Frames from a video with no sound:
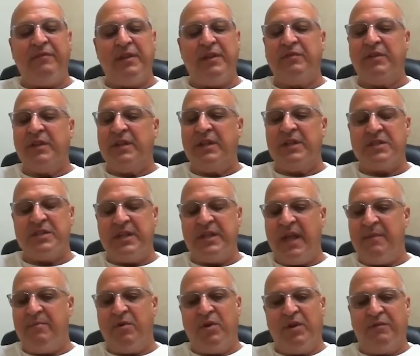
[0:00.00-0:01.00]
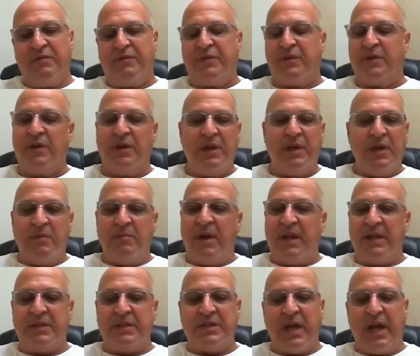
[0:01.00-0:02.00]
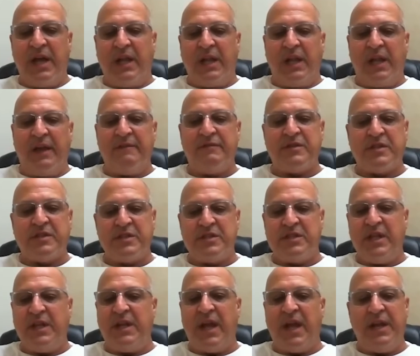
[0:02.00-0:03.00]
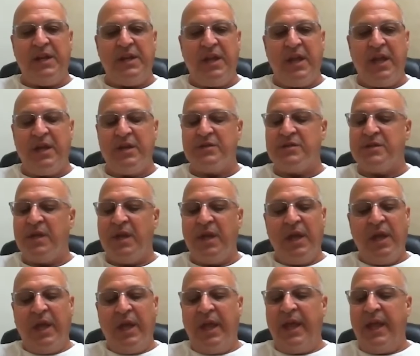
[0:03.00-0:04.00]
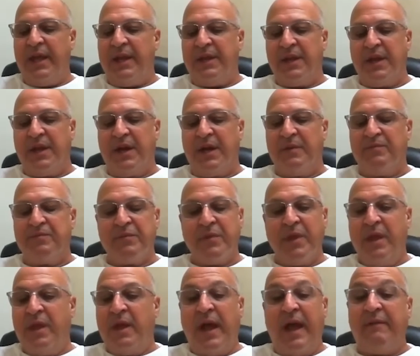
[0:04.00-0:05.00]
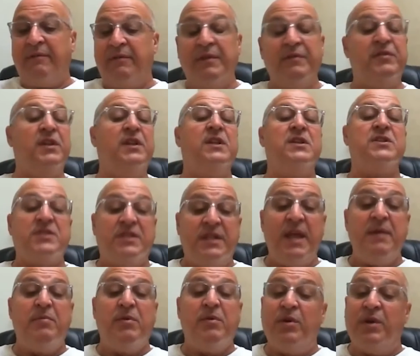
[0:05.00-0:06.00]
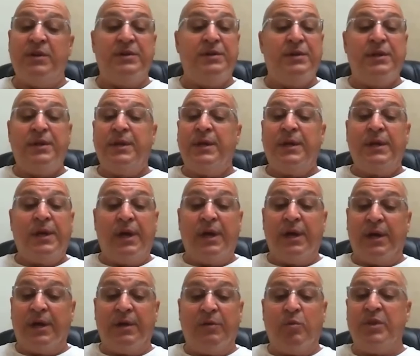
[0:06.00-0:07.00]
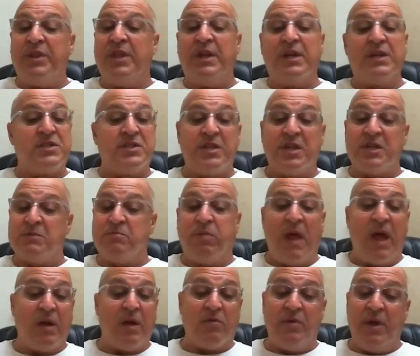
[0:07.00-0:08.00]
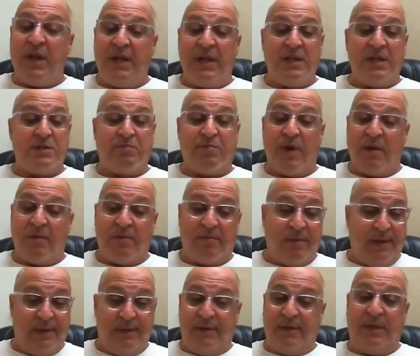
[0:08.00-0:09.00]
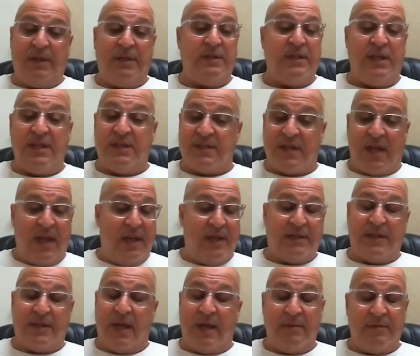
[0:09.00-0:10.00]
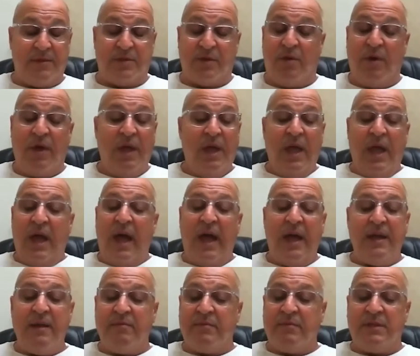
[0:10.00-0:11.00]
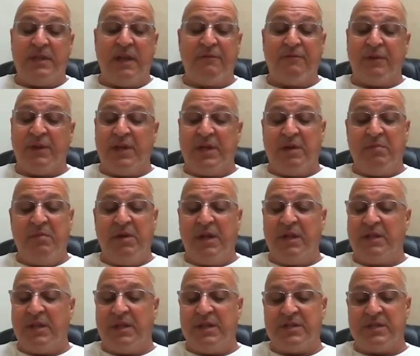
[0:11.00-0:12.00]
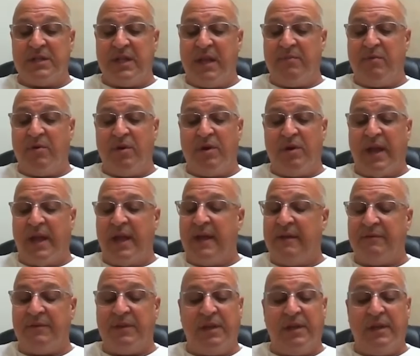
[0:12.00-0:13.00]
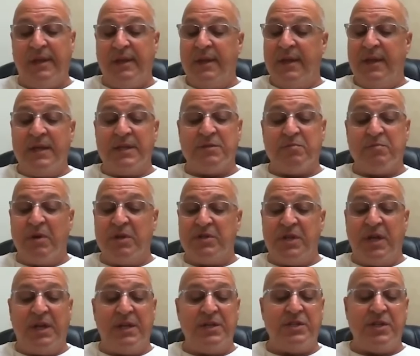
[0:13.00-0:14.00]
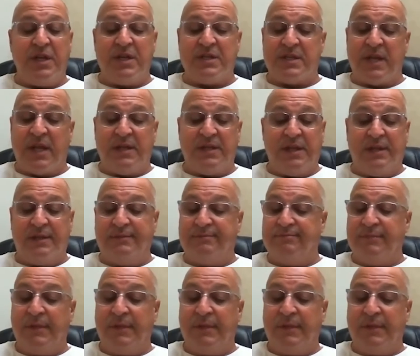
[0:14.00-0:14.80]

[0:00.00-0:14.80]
lived in this neighborhood for my entire life, 69 years. And I've lived in this neighborhood within a 6-block radius, probably the entire time. So I am definitely committed to this neighborhood. I have as much energy as I did,